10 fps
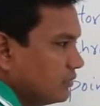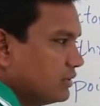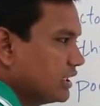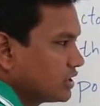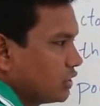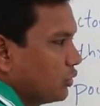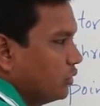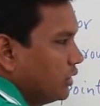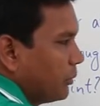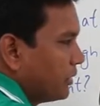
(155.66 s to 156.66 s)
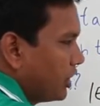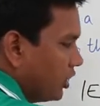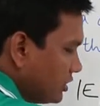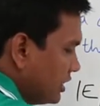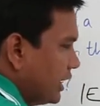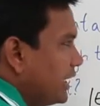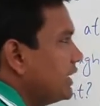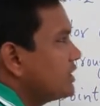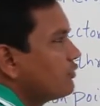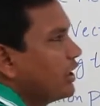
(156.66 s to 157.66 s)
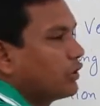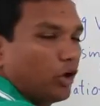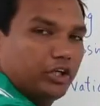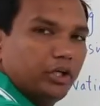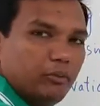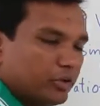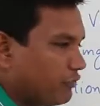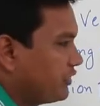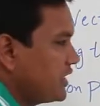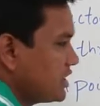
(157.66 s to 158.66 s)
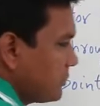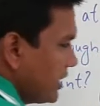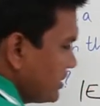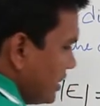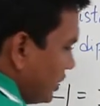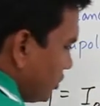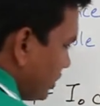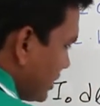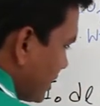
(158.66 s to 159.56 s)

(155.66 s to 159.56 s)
yes or no because it is we are talking about a free space so this